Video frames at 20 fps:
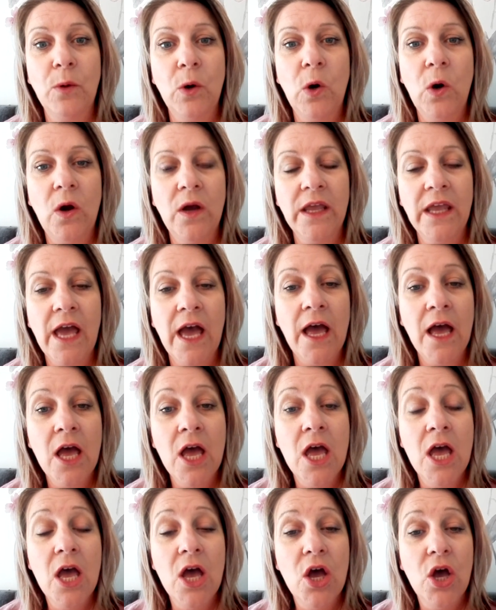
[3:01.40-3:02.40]
bought you,
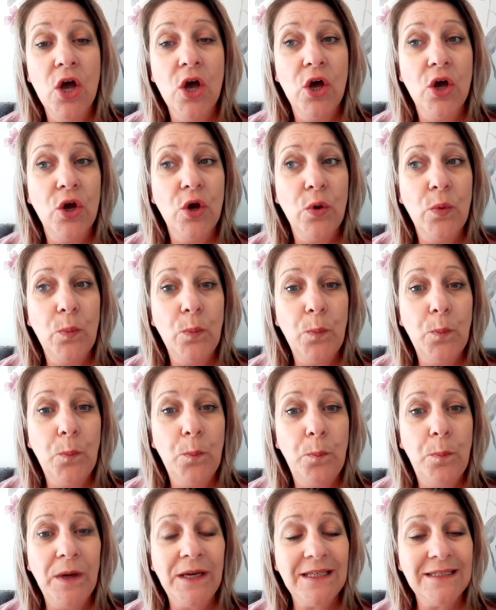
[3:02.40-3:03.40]

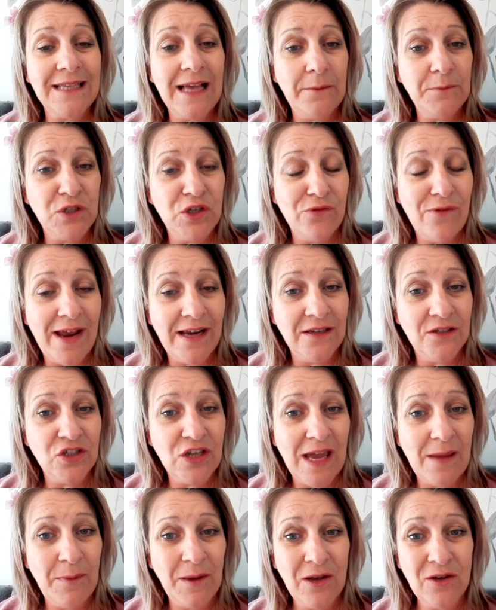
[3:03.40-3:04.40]
but it zaps your
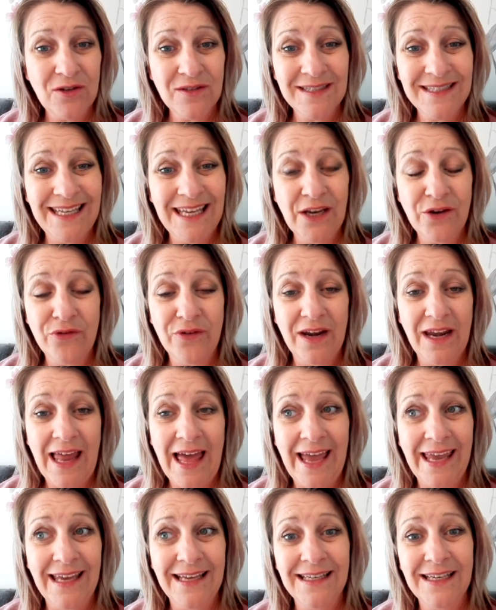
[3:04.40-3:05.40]
energy because
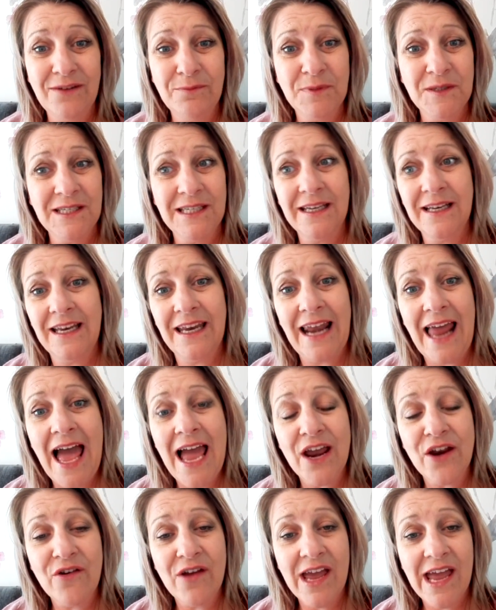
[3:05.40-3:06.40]
secretly you didn't particularly
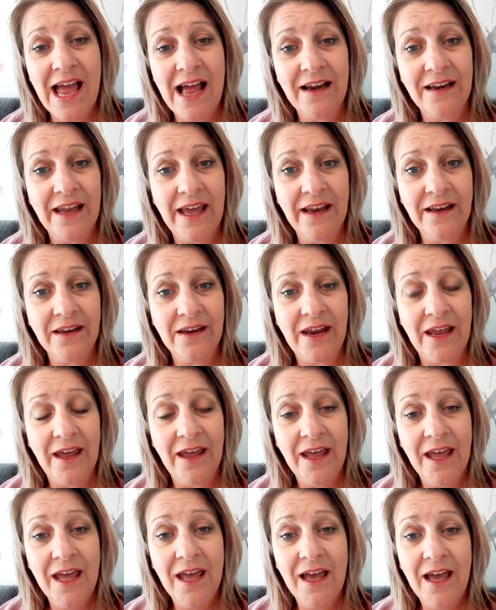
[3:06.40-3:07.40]
like Great Aunt
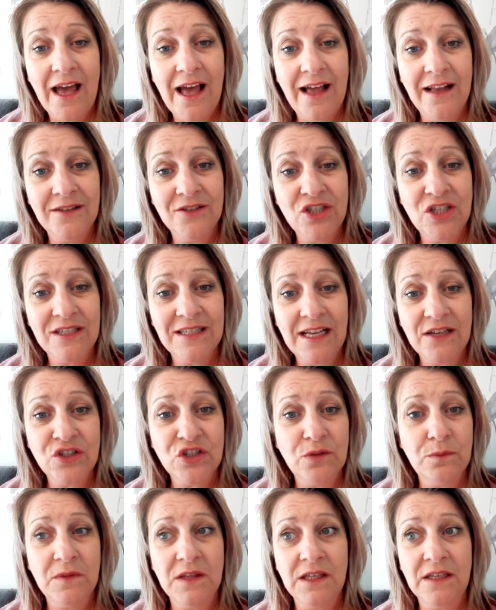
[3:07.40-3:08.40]
Edna and she said
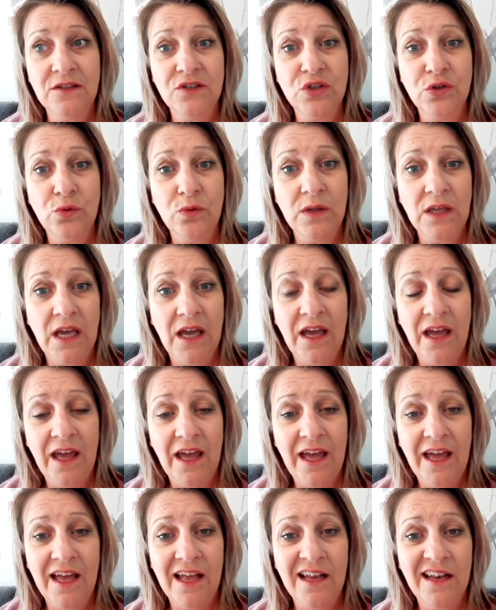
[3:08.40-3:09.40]
something to you
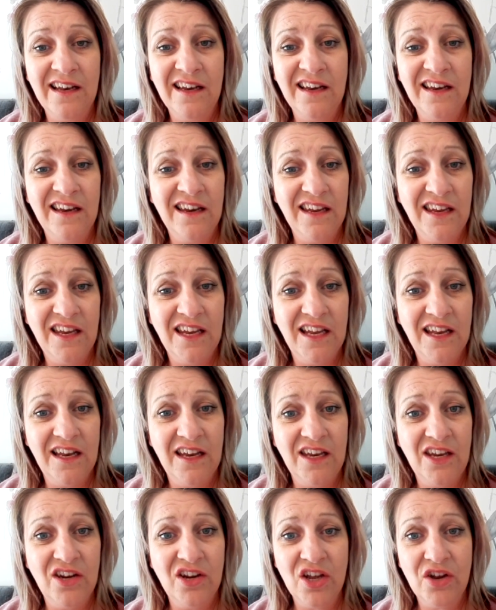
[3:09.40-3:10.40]
and
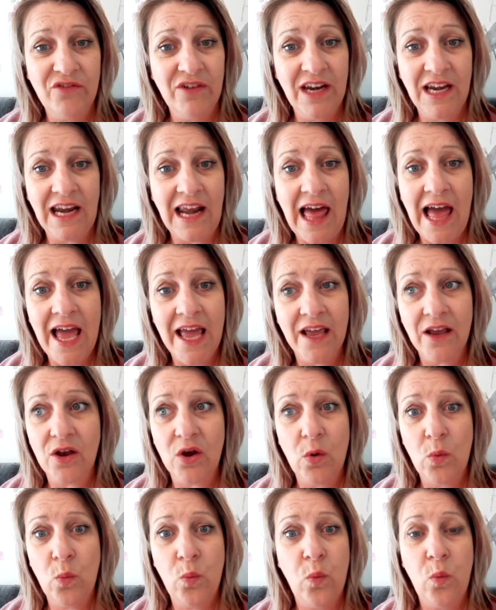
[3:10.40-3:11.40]
you don't really like
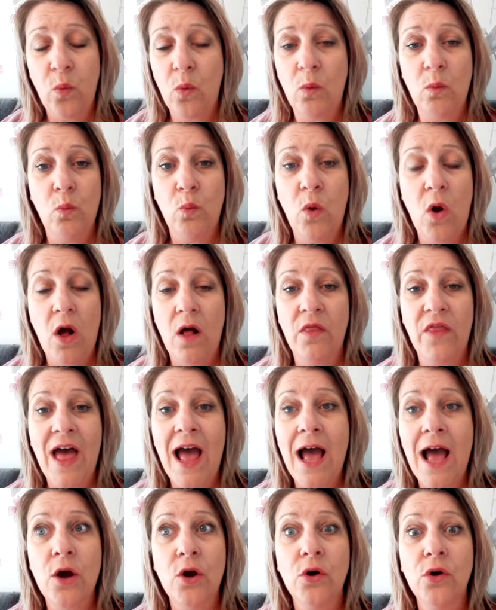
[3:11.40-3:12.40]
what
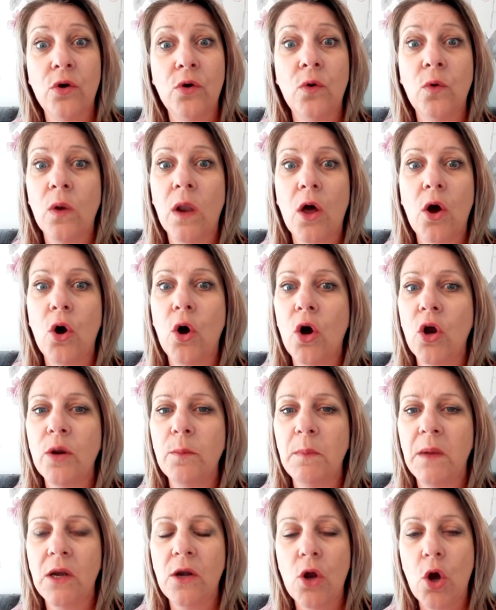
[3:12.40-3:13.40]
that whole
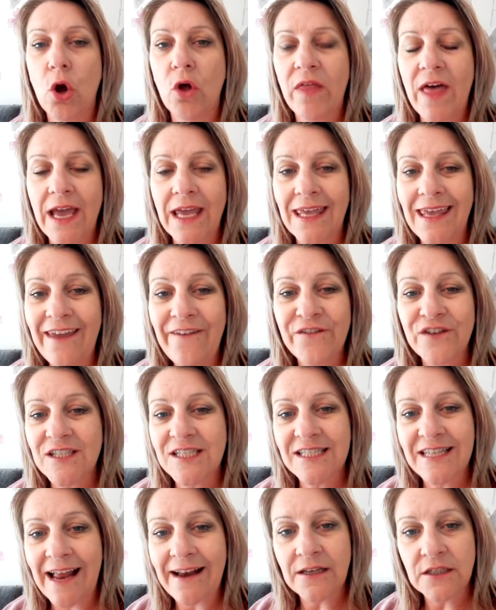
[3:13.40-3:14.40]
ornament or that gift
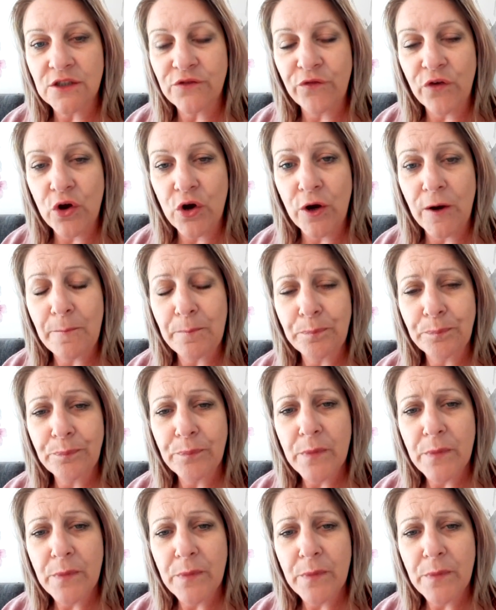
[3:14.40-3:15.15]
stands for.